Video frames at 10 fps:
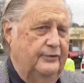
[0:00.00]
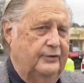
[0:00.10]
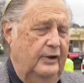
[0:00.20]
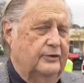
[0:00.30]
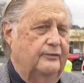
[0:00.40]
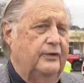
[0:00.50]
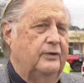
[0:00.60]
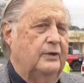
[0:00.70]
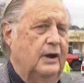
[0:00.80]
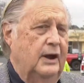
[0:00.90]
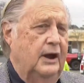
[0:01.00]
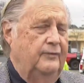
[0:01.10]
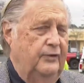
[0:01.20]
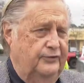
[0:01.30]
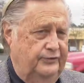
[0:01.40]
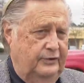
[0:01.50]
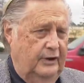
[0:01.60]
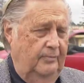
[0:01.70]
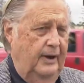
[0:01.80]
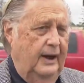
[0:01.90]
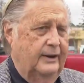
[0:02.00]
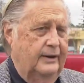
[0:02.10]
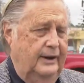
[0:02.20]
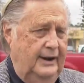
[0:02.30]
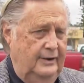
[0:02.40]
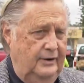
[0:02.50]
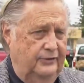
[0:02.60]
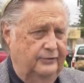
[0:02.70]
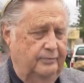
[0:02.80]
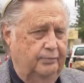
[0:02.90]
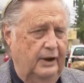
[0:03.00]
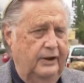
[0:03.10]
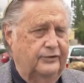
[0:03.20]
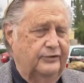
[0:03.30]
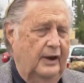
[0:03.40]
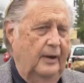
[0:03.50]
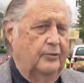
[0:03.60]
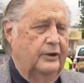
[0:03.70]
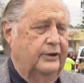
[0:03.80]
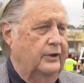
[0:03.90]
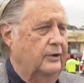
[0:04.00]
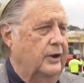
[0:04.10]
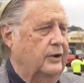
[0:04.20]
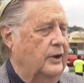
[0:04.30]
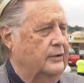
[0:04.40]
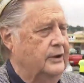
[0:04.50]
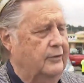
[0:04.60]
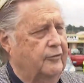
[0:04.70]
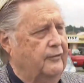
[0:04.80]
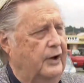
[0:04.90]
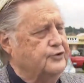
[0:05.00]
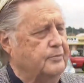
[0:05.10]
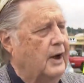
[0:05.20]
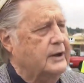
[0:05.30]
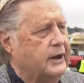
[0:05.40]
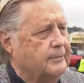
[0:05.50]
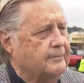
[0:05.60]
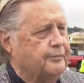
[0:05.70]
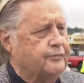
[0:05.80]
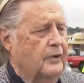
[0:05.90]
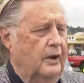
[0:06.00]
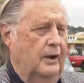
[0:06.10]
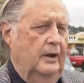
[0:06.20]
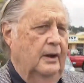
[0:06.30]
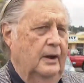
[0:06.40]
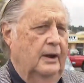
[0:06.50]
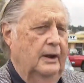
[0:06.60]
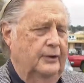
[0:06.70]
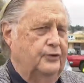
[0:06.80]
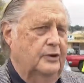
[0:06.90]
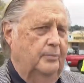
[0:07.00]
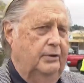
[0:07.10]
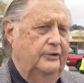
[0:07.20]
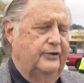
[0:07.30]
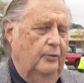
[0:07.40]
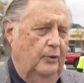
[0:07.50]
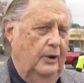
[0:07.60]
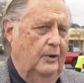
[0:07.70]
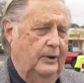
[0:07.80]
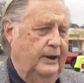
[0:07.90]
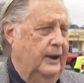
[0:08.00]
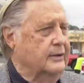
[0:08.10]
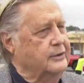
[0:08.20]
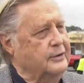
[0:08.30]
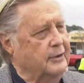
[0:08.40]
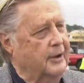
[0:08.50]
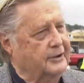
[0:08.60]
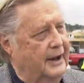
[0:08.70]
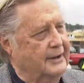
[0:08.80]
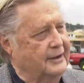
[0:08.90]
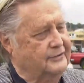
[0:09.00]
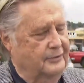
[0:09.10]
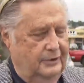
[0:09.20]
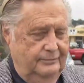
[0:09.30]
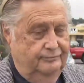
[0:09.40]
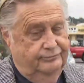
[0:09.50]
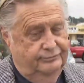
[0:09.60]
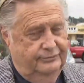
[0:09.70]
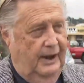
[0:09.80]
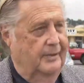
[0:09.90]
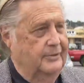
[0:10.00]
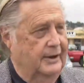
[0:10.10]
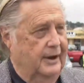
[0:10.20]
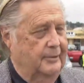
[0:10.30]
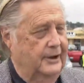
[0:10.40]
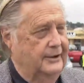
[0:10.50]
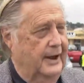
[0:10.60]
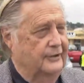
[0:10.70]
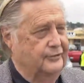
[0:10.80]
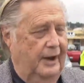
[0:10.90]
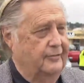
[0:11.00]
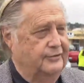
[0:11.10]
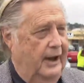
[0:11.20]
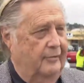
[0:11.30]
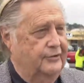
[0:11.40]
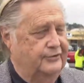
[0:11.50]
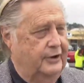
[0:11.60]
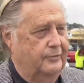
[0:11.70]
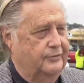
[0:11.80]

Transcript: says, if you if you come back in this place, I'm going to kill you and I'll never find your body. I told the police, I went, well, we can't do anything about that. I said, well, I'm, I'm heading out, so I haven't, I haven't seen him